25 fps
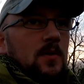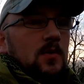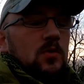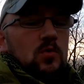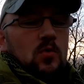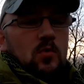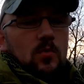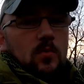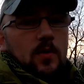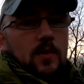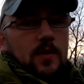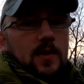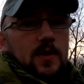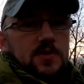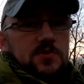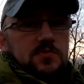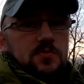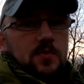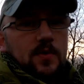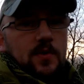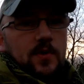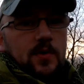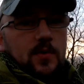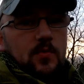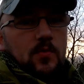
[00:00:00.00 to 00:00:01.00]
Don't want this
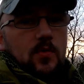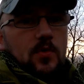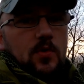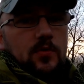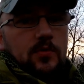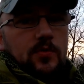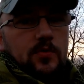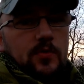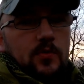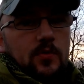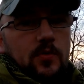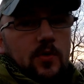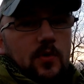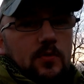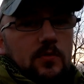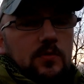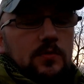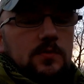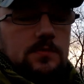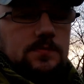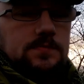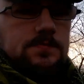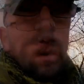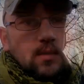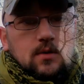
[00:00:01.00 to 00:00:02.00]
one to go on too long.
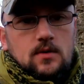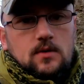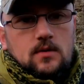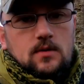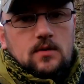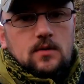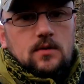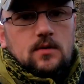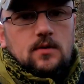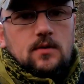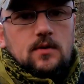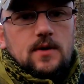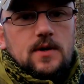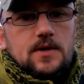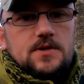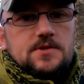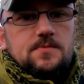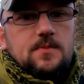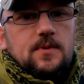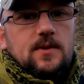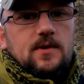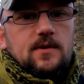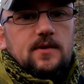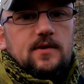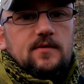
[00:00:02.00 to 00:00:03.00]
Now that's
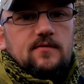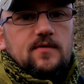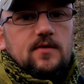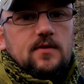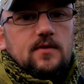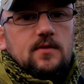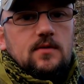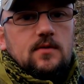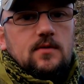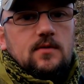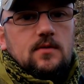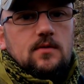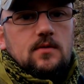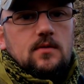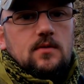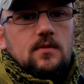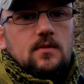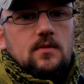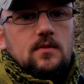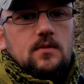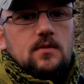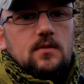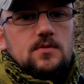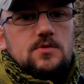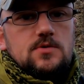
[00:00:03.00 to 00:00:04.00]
me leaving
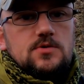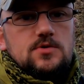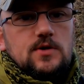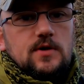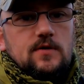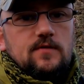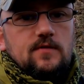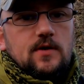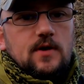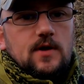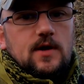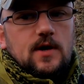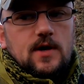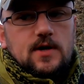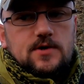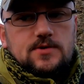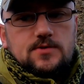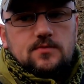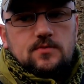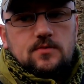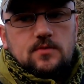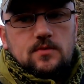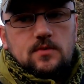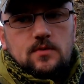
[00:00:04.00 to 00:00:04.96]
Strathaven Castle,